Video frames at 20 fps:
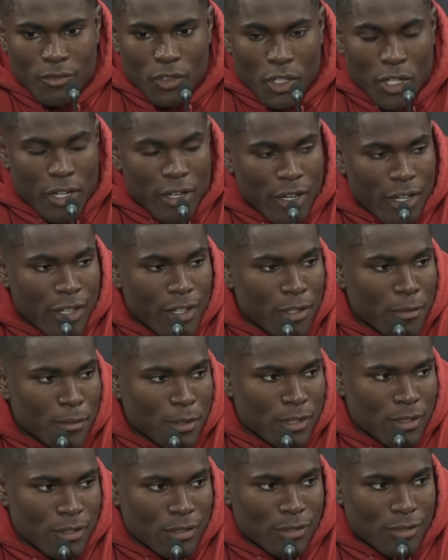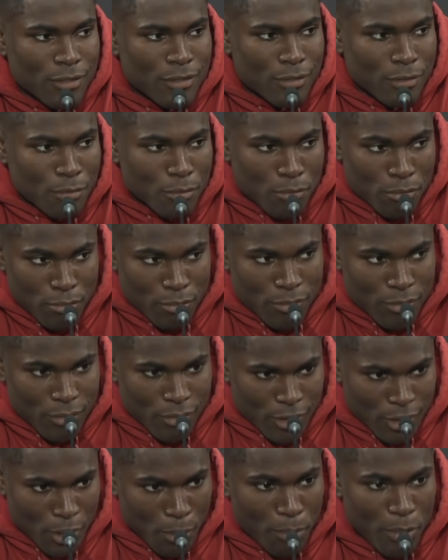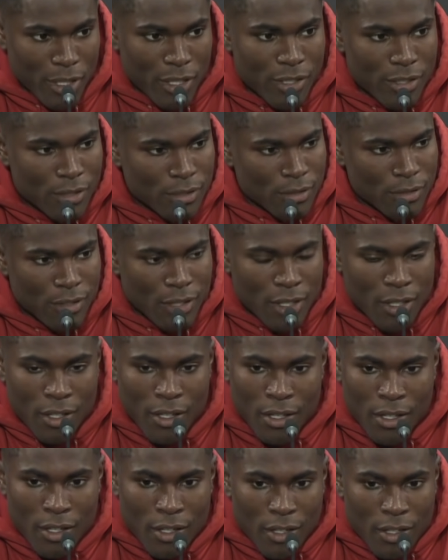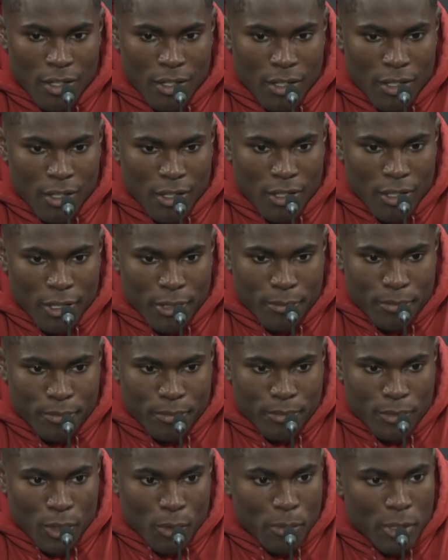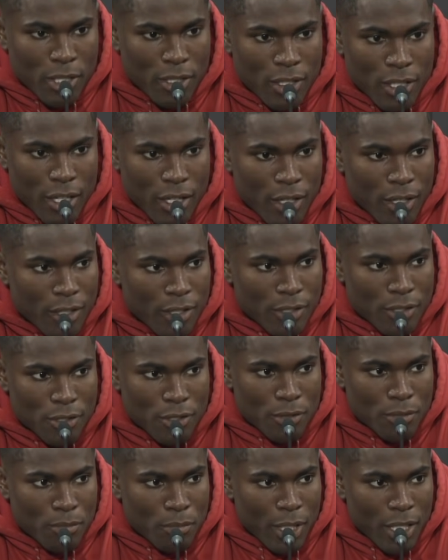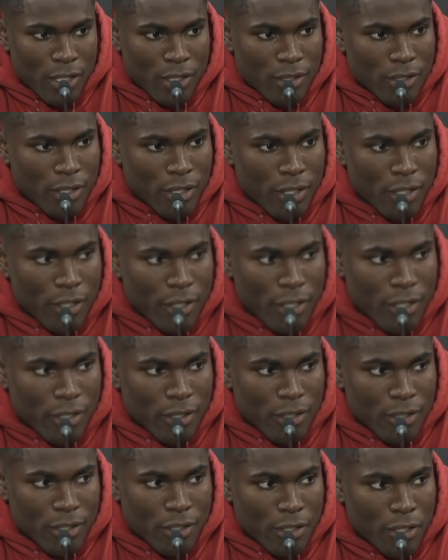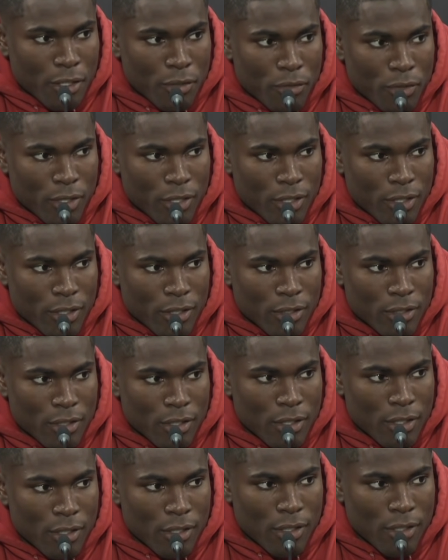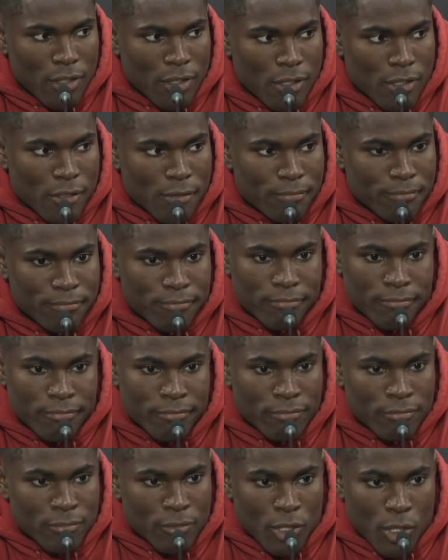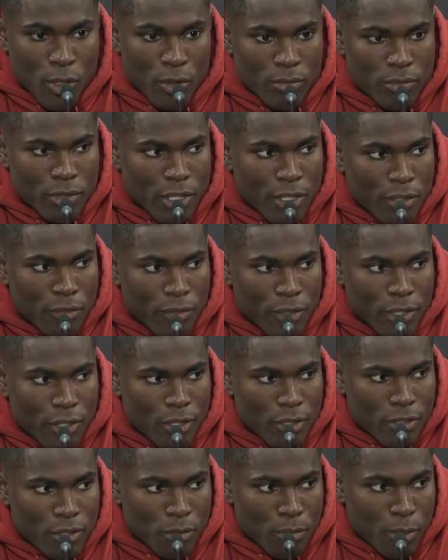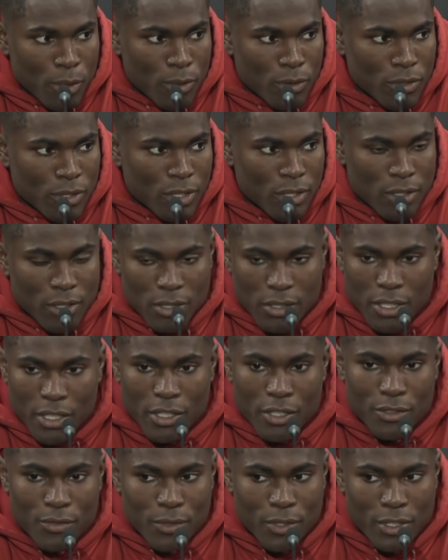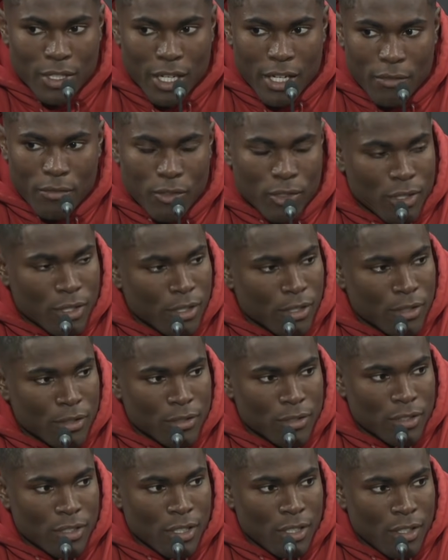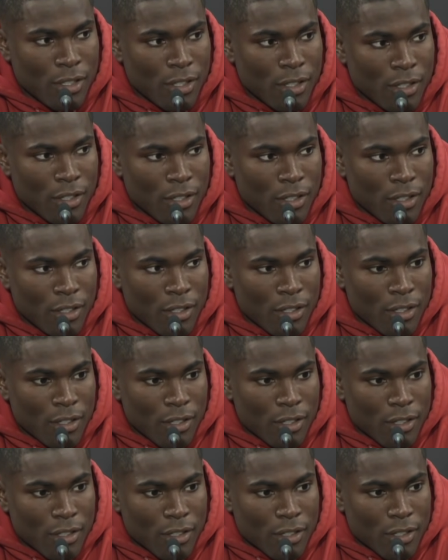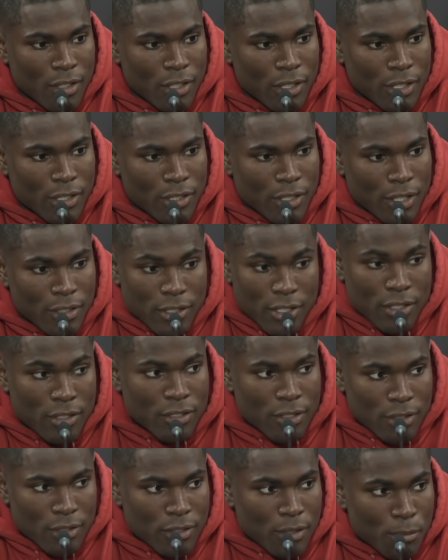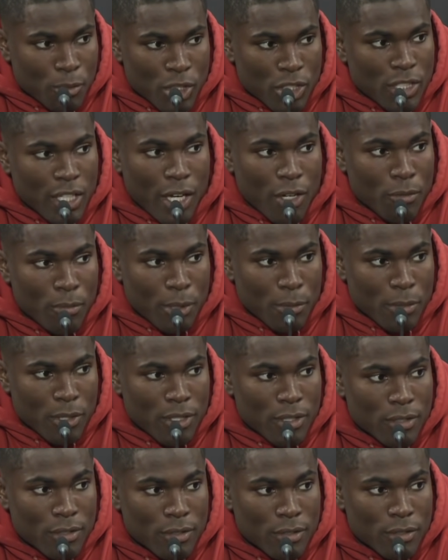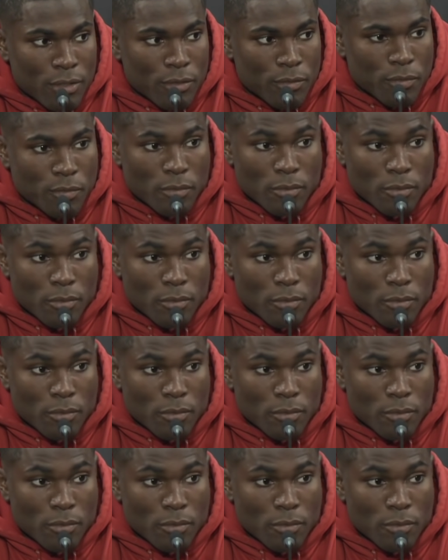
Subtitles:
Year 8, man. It's a blessing. Don't many guys make it to year 8 in the NFL. NFL supposedly stands for not for long. And I'm just counting my blessings.